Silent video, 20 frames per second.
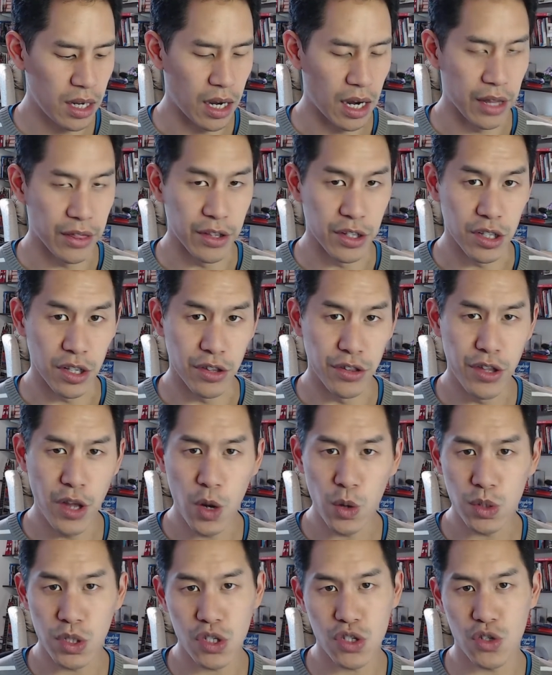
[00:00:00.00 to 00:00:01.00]
no
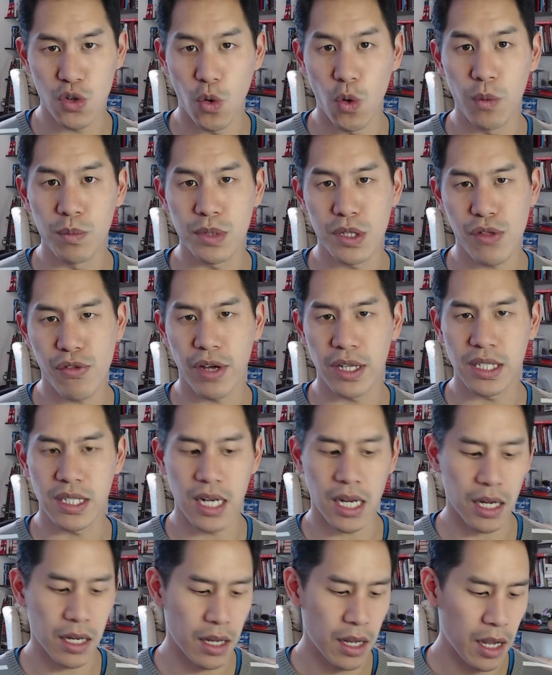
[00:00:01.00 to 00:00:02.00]
storms threatening,
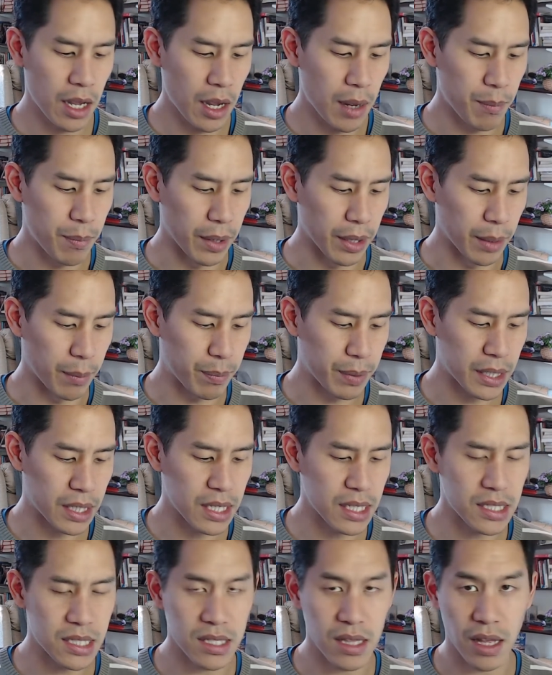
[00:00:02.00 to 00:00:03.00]
but the
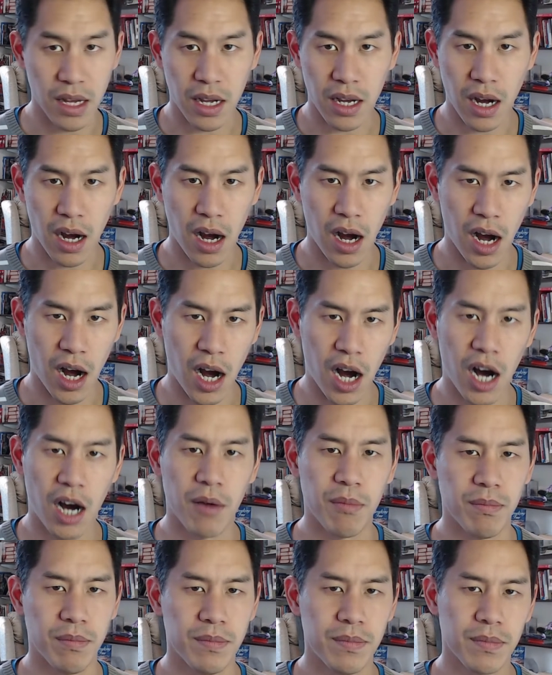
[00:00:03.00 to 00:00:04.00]
peace and the calm
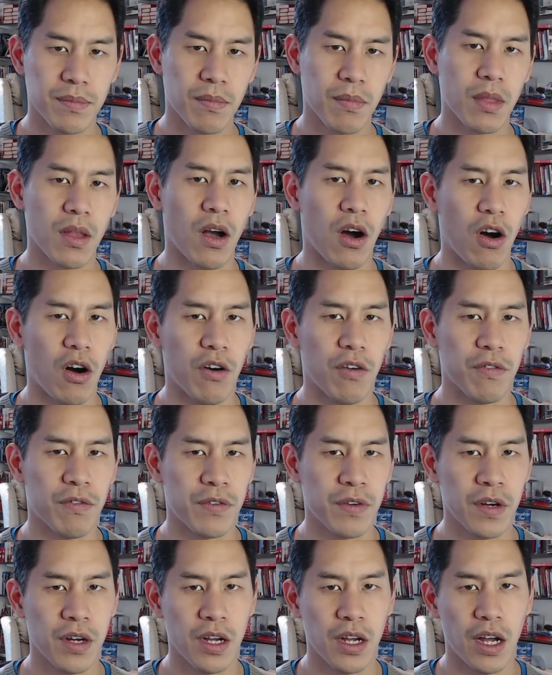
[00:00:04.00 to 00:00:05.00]
of
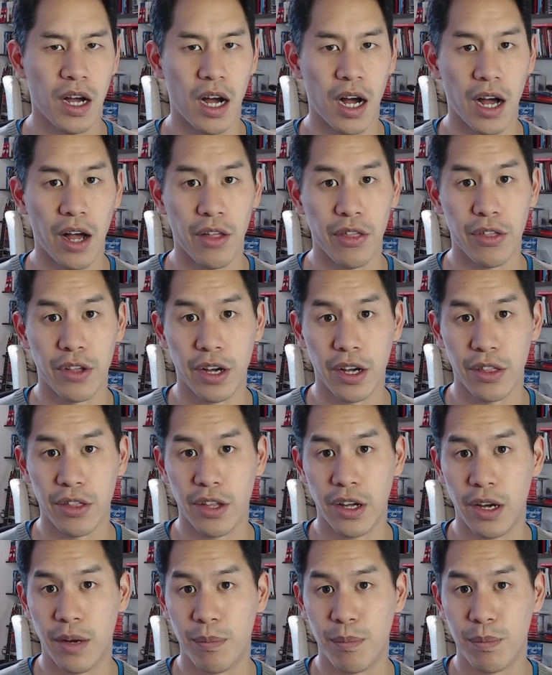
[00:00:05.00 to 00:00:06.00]
the
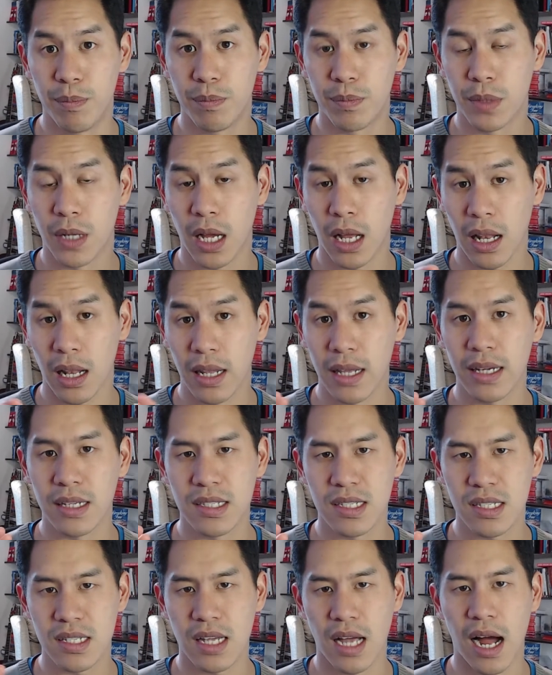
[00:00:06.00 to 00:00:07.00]
clear
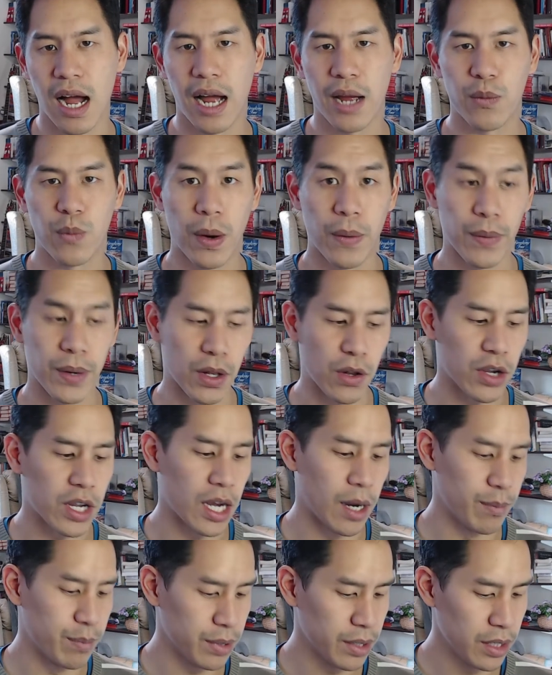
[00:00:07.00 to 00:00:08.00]
sky where we look up
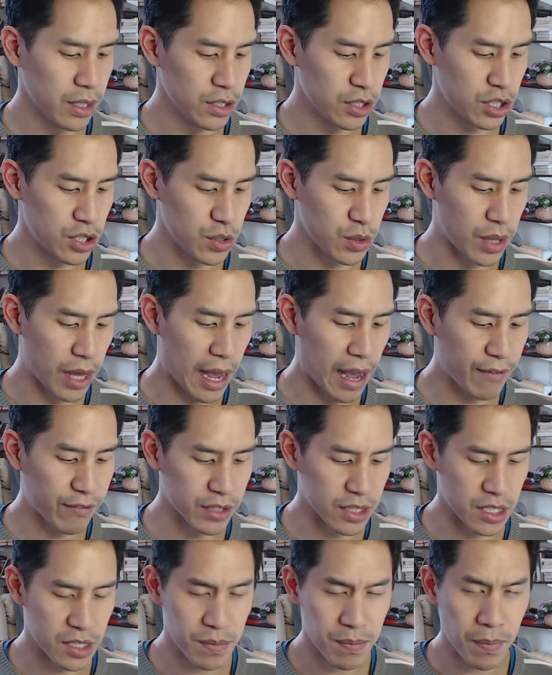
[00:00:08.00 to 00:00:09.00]
to the heavens.
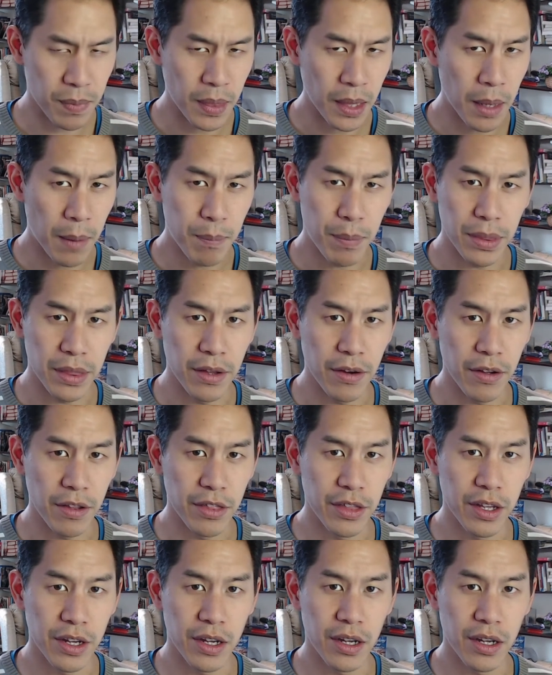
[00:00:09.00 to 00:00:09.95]
But the